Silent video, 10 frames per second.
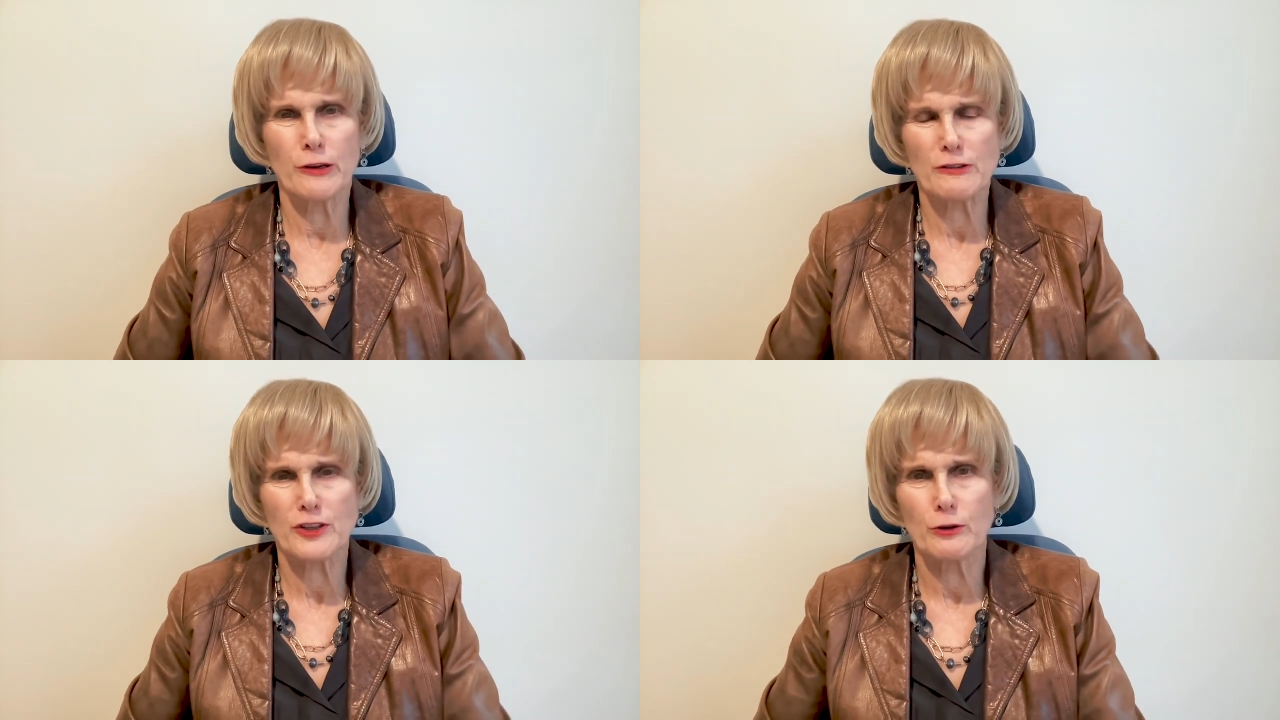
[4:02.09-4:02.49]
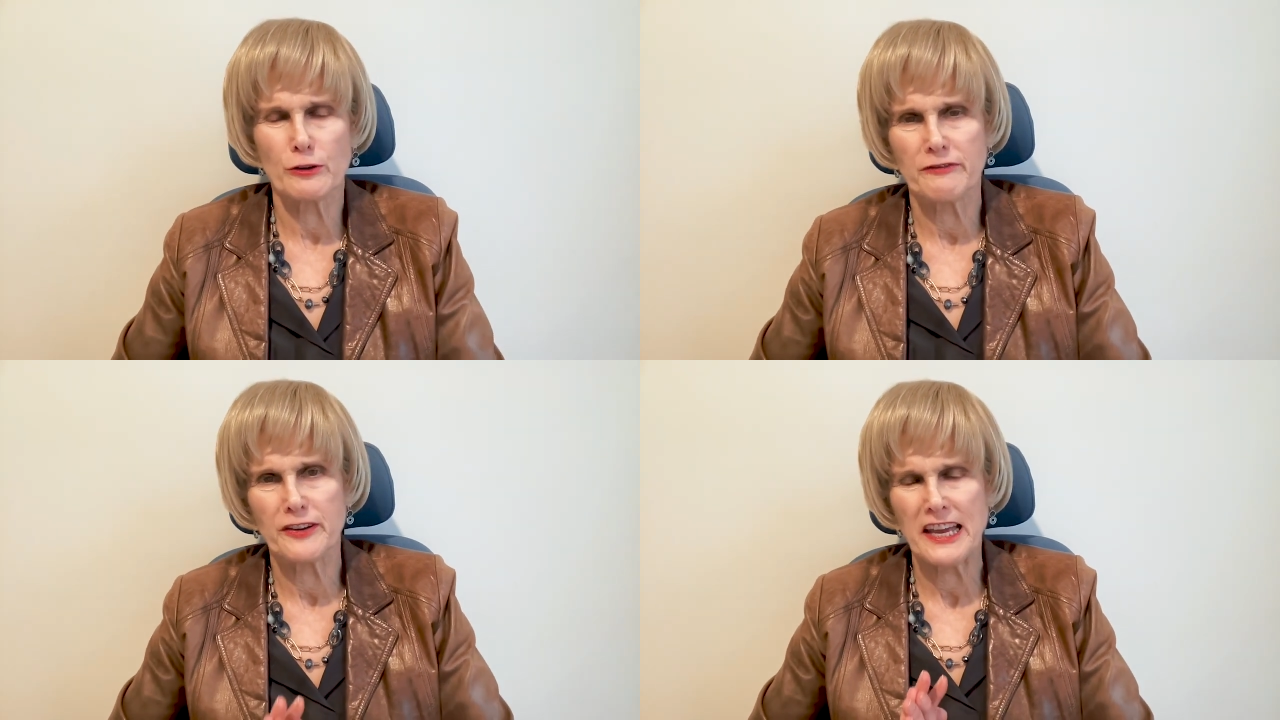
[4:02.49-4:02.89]
their
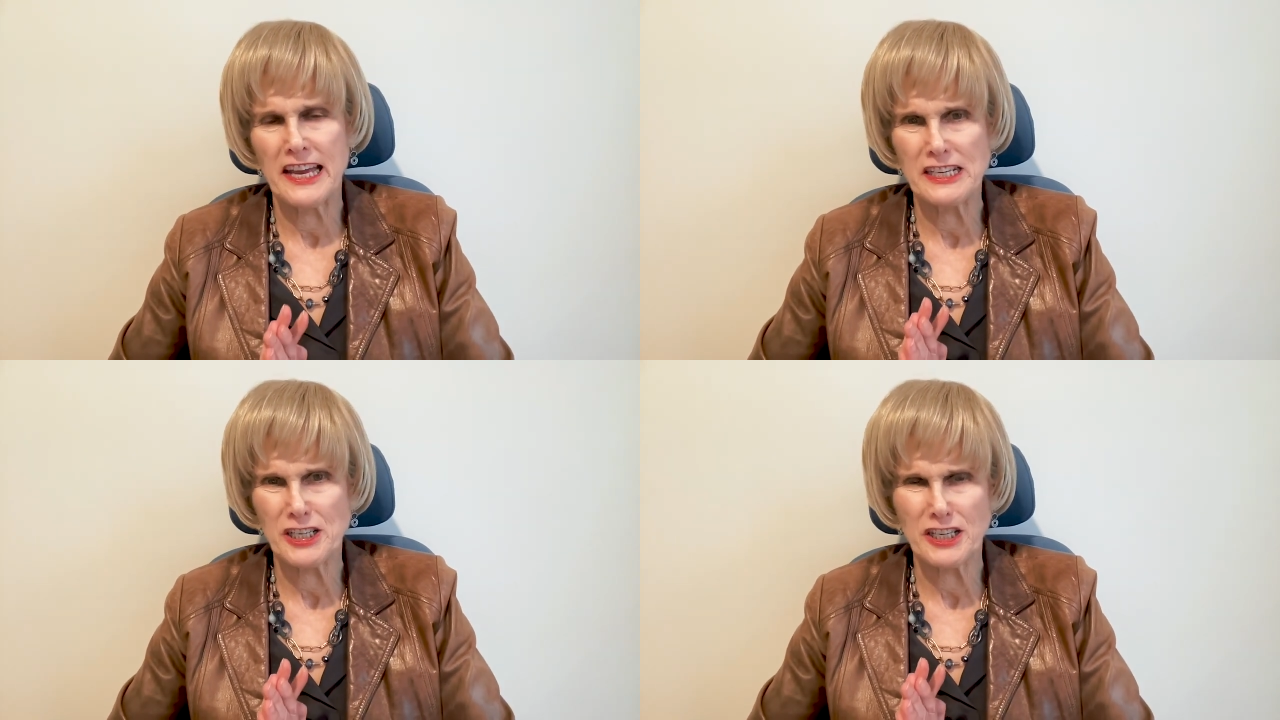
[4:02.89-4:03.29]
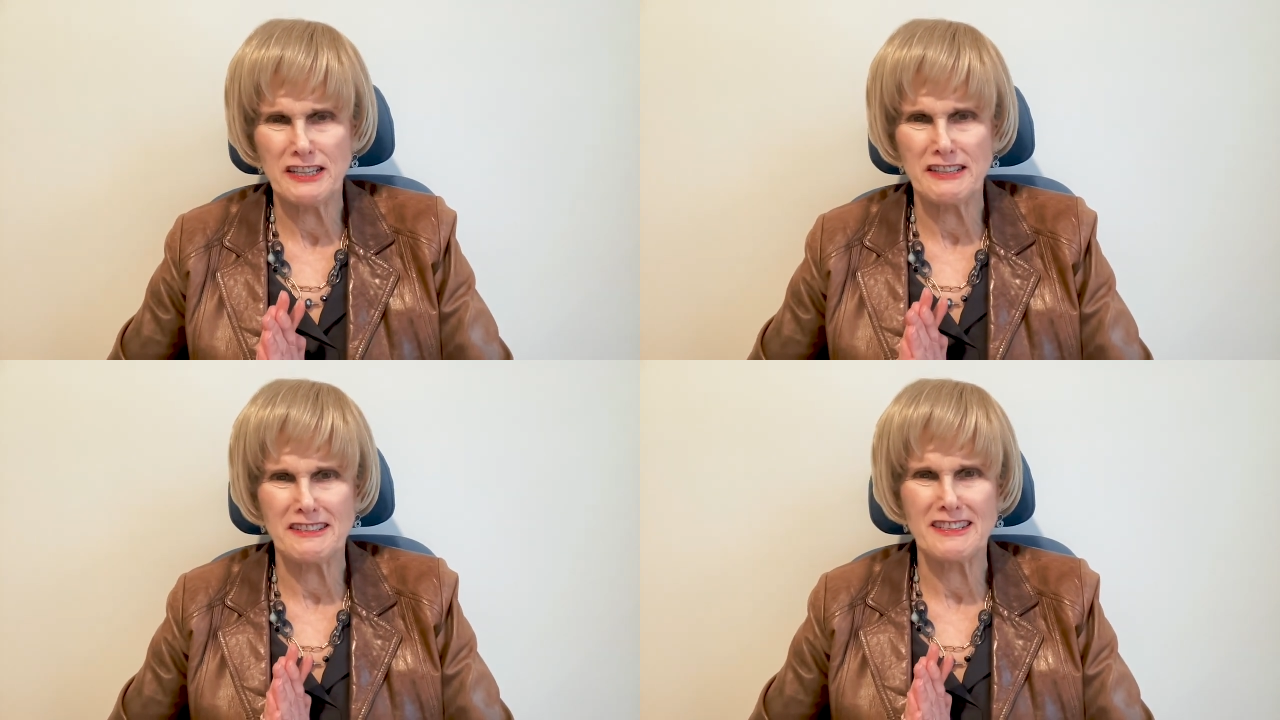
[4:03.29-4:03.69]

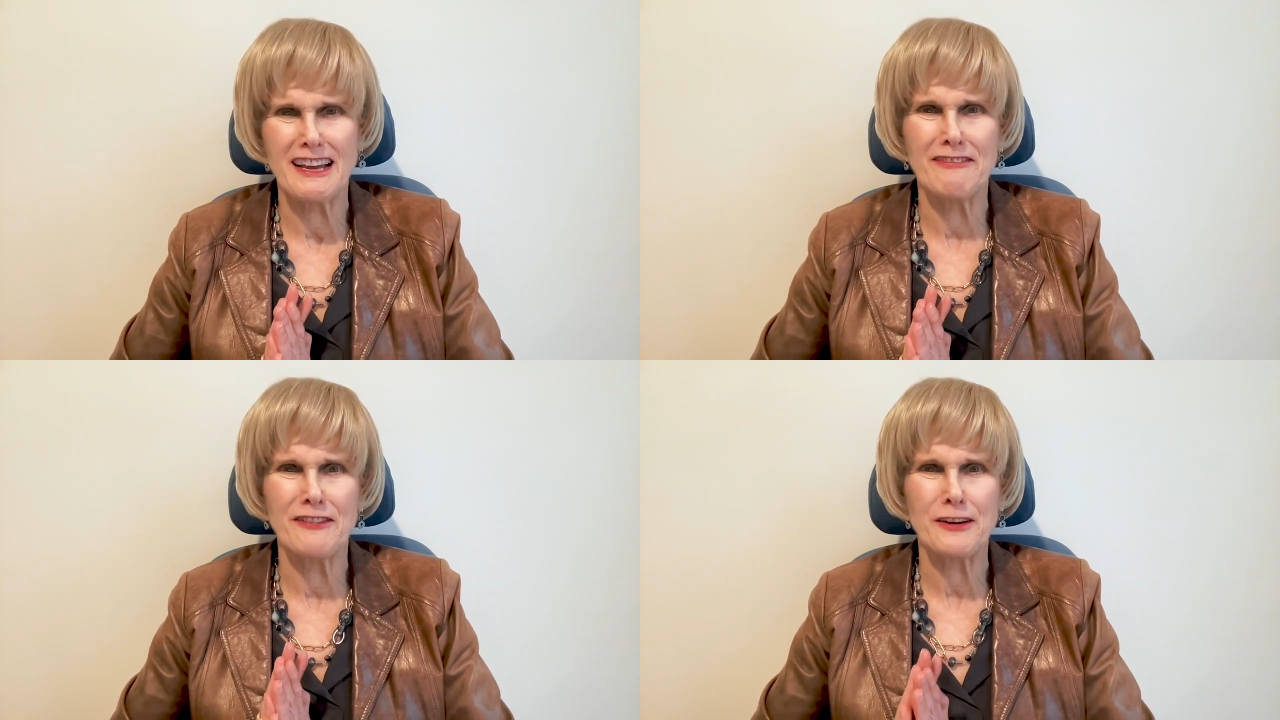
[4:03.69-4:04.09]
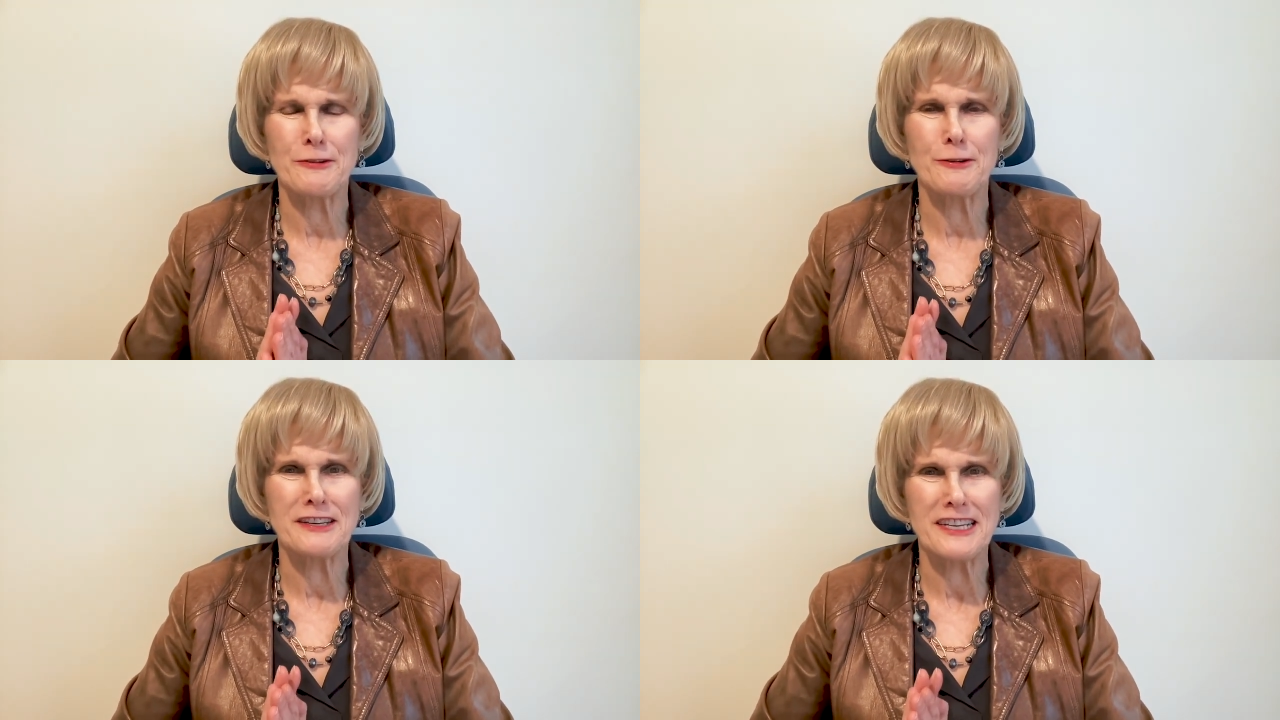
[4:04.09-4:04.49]
certifications and
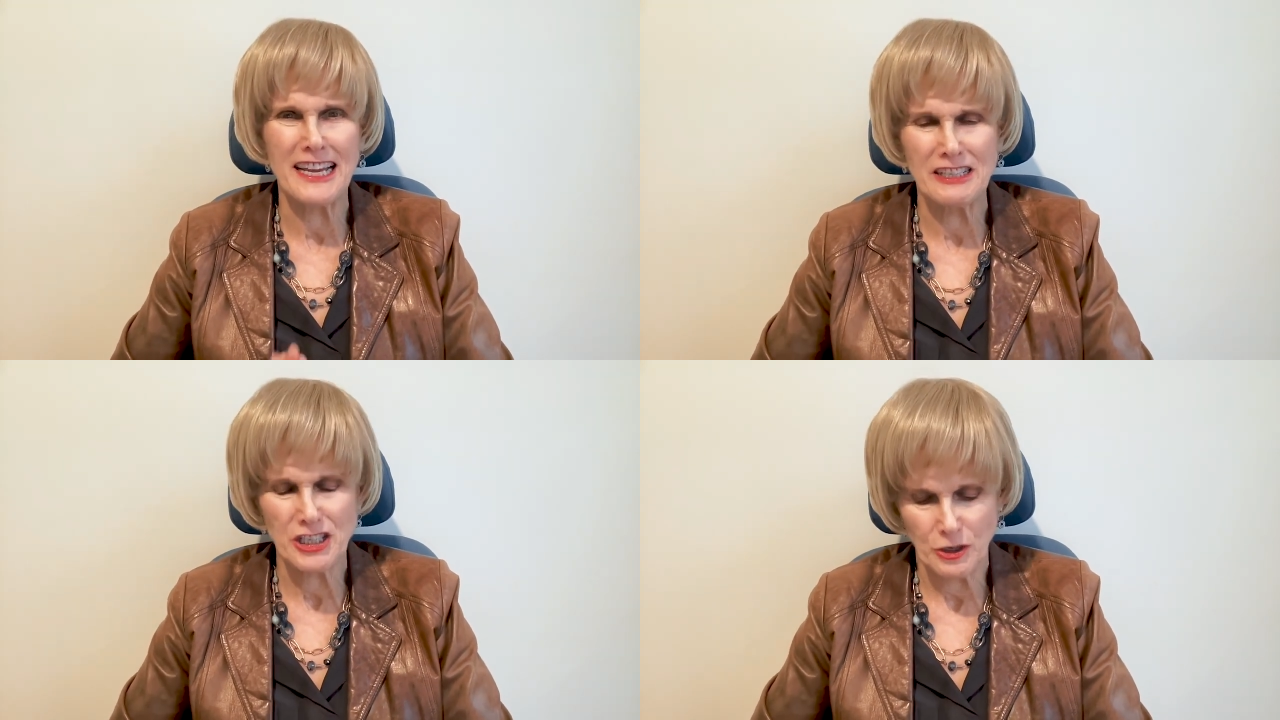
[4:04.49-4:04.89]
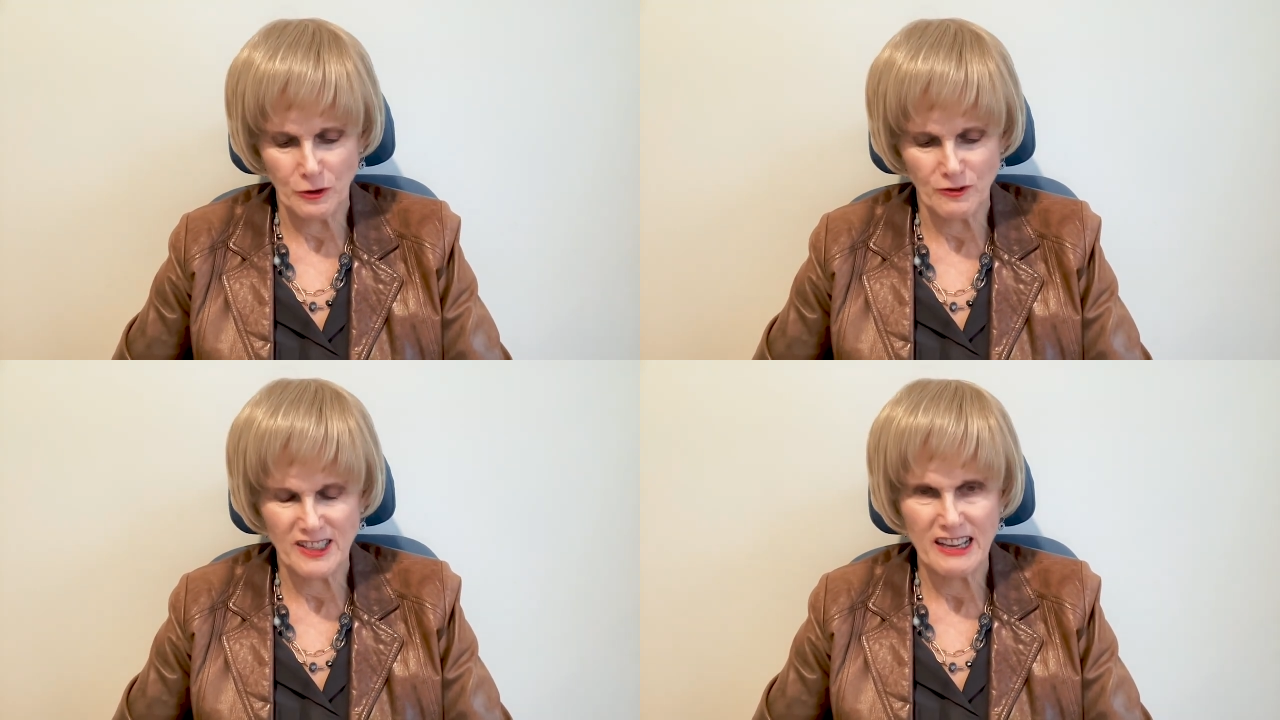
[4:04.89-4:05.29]
their
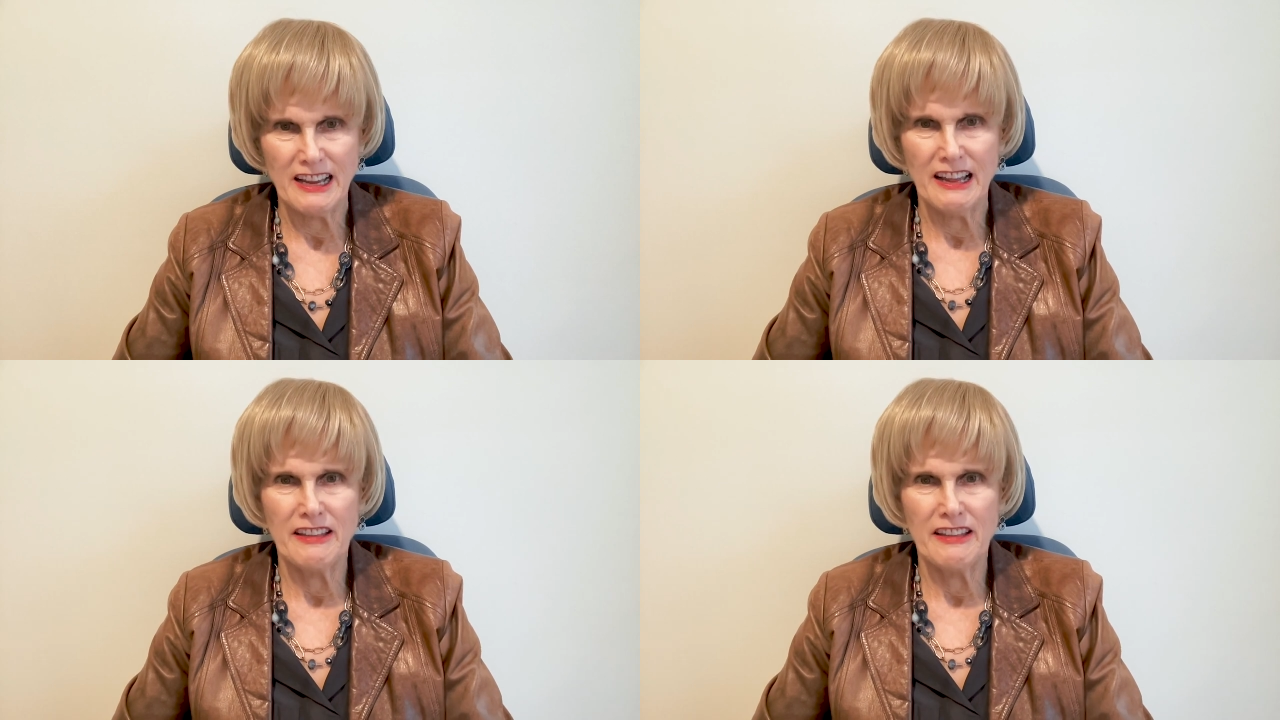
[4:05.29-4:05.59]
credentials,